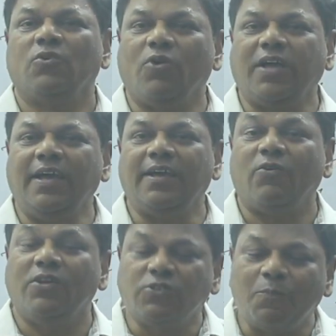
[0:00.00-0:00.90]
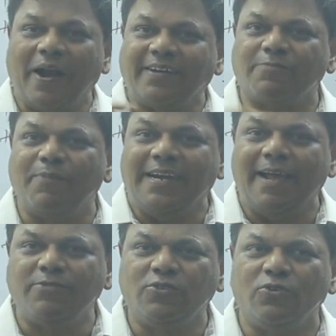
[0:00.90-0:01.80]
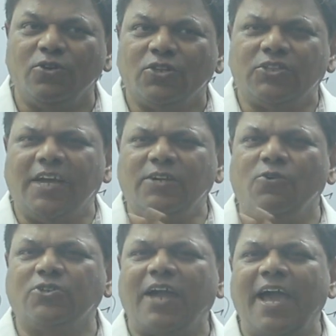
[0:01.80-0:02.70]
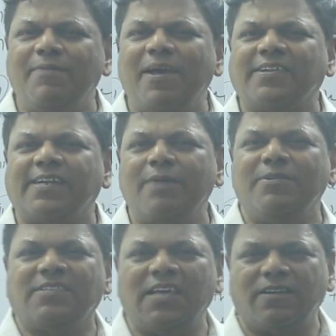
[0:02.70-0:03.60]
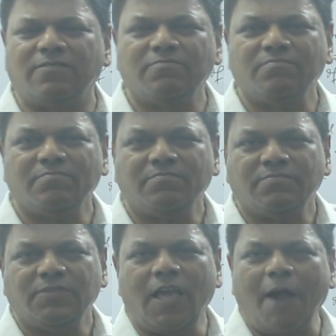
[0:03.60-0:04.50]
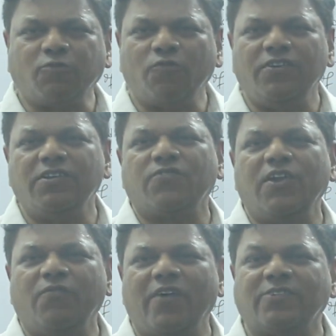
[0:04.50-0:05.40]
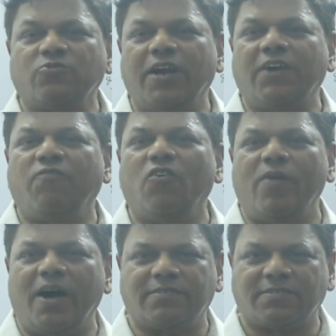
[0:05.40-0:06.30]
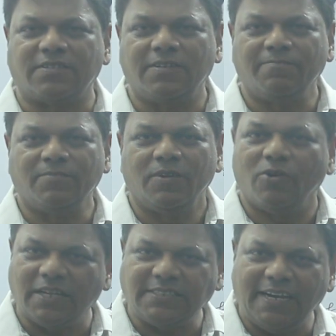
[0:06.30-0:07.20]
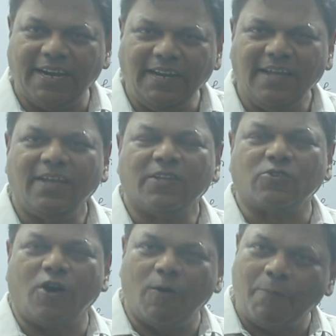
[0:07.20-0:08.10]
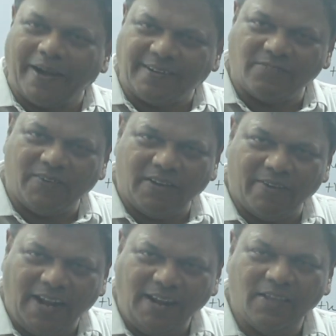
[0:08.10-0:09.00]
Okay, once you practice many times, no, there no time, extra time is there. You have to finish very fast to get full marks. Okay, children, so all of practice very well.